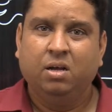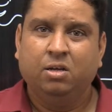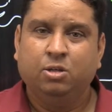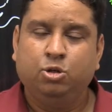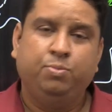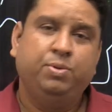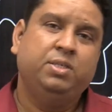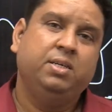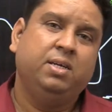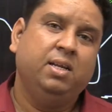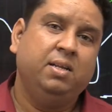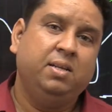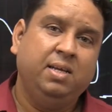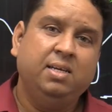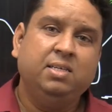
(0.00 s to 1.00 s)
So basically,
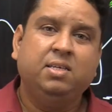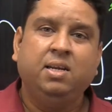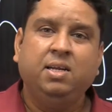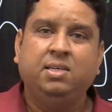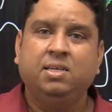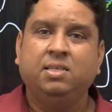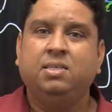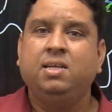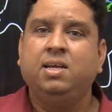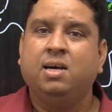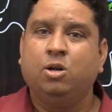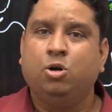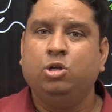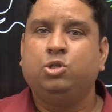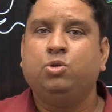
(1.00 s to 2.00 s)
these regions, they are
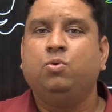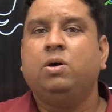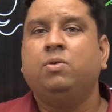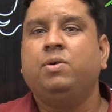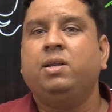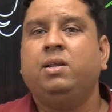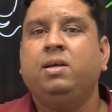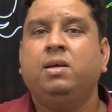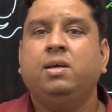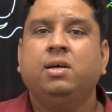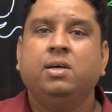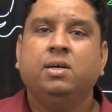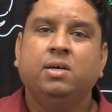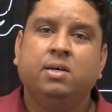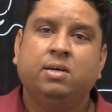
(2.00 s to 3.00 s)
also a very
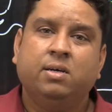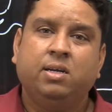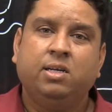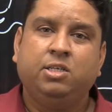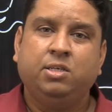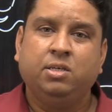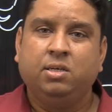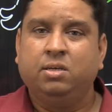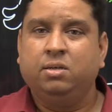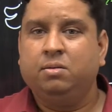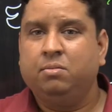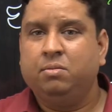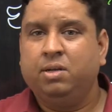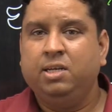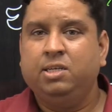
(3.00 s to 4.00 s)
rich
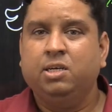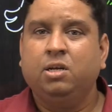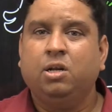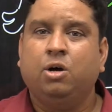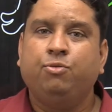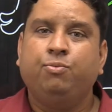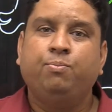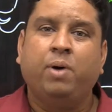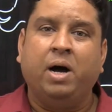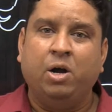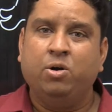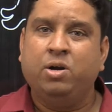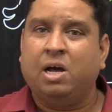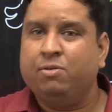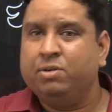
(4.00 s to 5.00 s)
region of
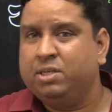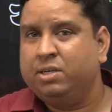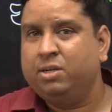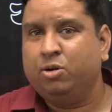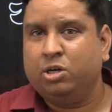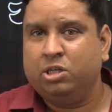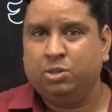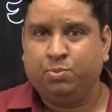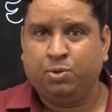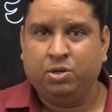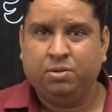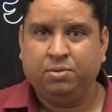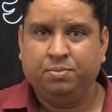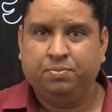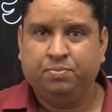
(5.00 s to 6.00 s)
biodiversity hotspot.
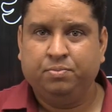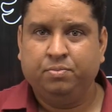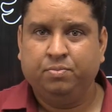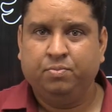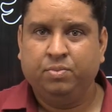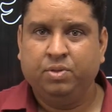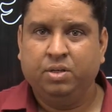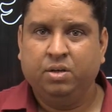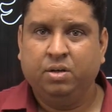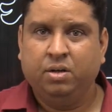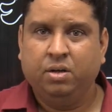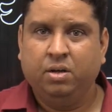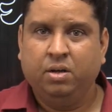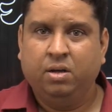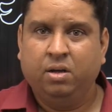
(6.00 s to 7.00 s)

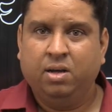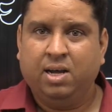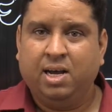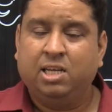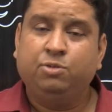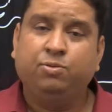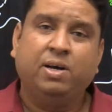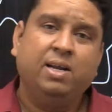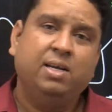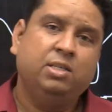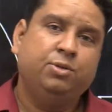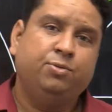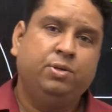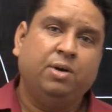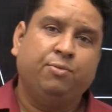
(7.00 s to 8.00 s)
As far
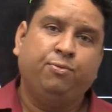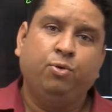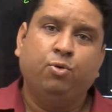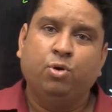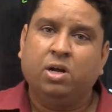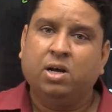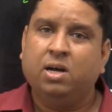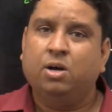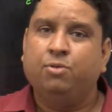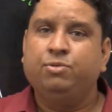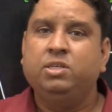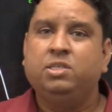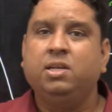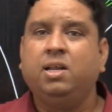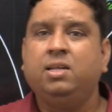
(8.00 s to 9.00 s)
as the flora of
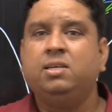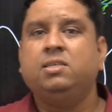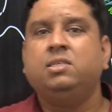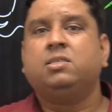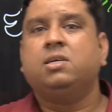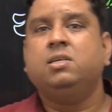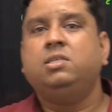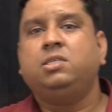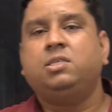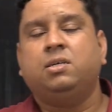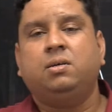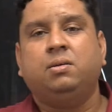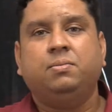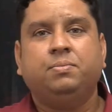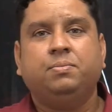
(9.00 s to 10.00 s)
this region is concerned,